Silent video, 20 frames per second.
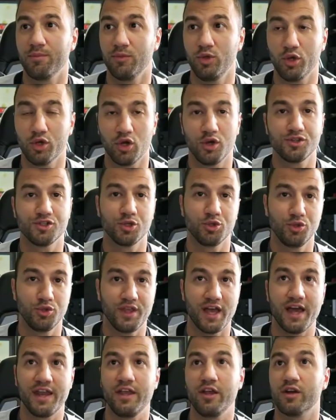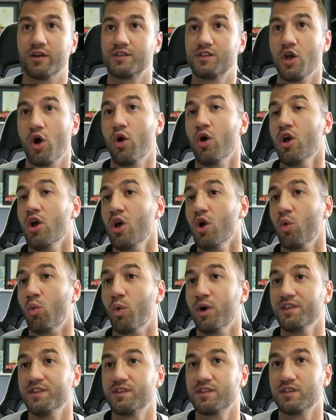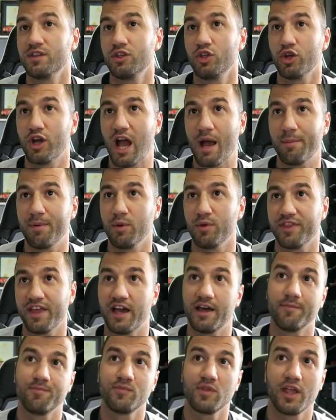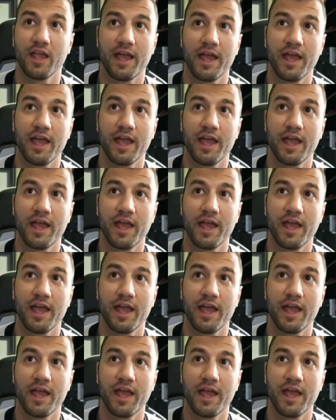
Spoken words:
You can also do that here. So once you're happy with that,